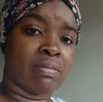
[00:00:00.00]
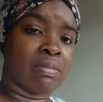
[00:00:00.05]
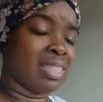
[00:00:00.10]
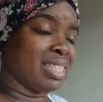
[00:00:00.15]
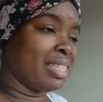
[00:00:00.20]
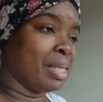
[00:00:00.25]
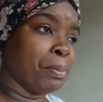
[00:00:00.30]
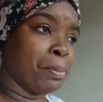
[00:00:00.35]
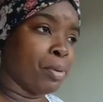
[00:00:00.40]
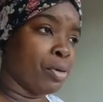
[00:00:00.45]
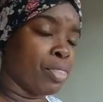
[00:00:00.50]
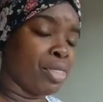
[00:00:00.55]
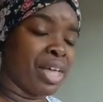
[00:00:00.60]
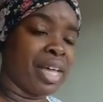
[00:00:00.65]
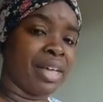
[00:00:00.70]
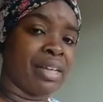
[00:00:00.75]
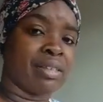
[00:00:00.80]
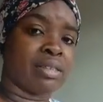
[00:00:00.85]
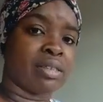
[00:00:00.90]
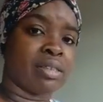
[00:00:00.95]
Simple
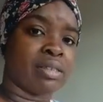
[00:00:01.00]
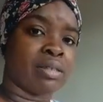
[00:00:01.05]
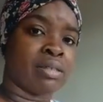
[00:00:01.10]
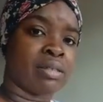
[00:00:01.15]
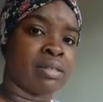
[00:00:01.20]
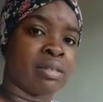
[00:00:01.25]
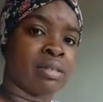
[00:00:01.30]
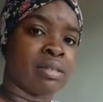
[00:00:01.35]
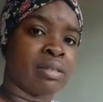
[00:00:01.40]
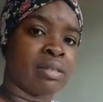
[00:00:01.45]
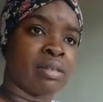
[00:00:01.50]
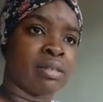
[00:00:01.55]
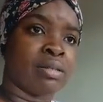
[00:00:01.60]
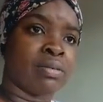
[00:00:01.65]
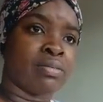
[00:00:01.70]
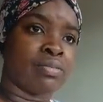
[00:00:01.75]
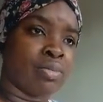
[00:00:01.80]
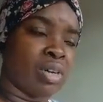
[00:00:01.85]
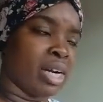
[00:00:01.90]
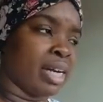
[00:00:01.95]
things,
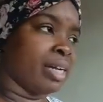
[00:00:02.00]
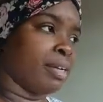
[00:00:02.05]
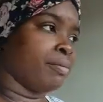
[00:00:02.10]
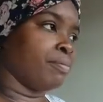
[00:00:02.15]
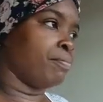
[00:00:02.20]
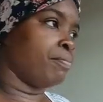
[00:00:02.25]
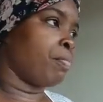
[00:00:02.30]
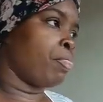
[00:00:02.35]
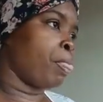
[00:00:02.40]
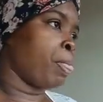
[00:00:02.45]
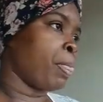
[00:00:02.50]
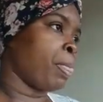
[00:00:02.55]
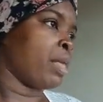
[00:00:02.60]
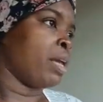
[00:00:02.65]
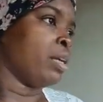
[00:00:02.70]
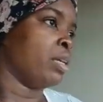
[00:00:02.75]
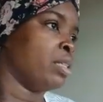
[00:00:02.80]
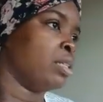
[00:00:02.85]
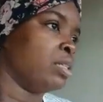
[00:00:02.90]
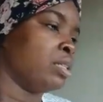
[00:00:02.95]
right?
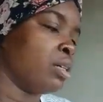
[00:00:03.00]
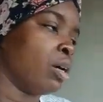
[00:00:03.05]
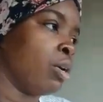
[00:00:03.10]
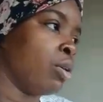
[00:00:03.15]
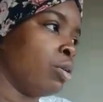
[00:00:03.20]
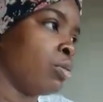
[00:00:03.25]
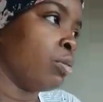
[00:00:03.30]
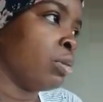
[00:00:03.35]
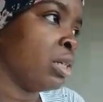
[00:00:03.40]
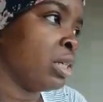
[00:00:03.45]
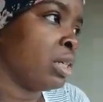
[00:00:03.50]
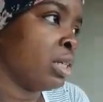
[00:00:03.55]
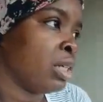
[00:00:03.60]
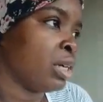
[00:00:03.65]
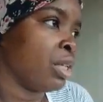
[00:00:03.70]
So